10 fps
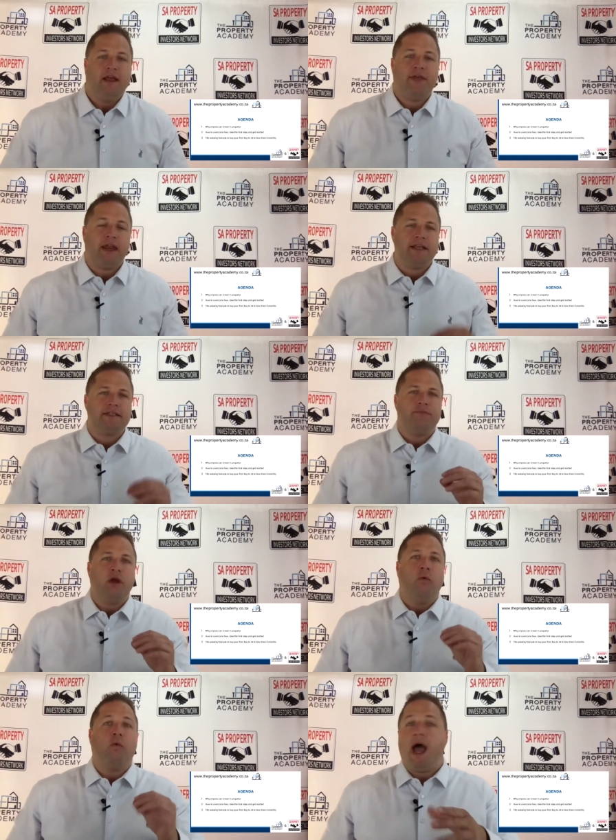That is
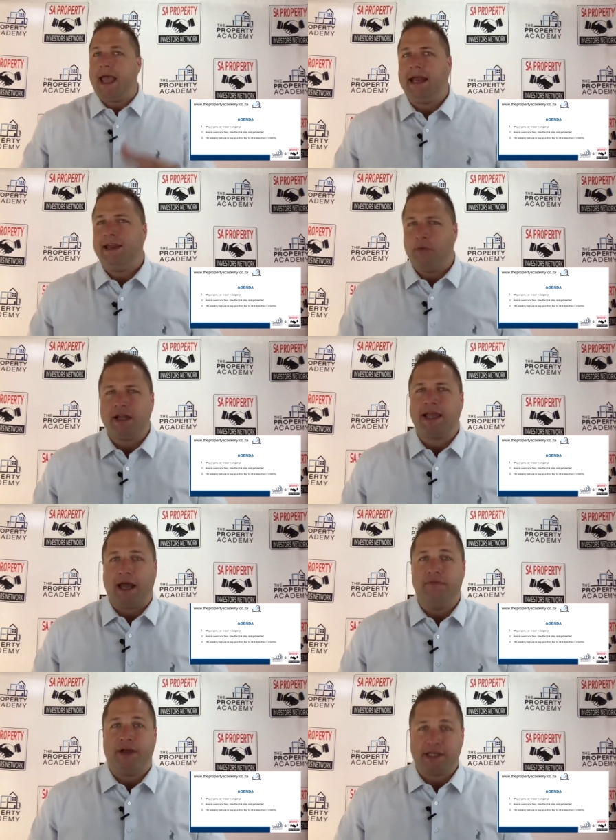why anyone can
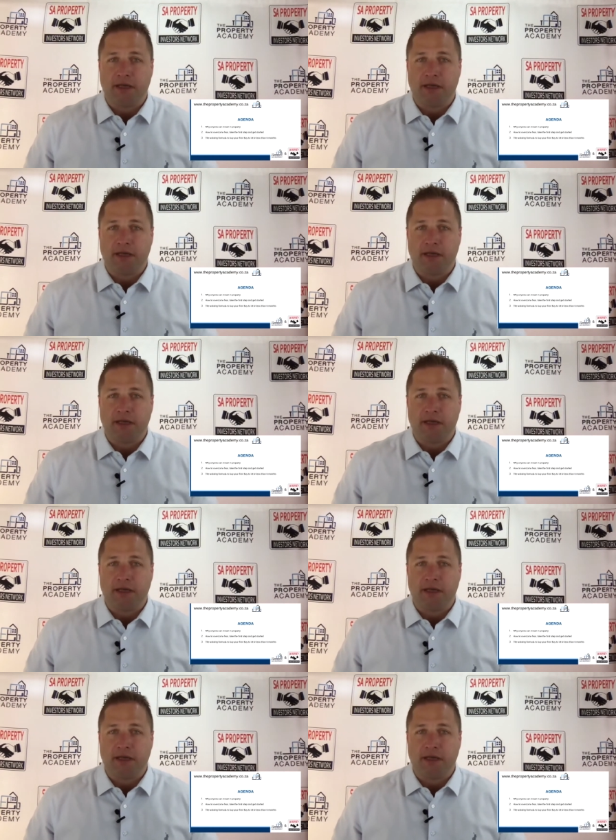invest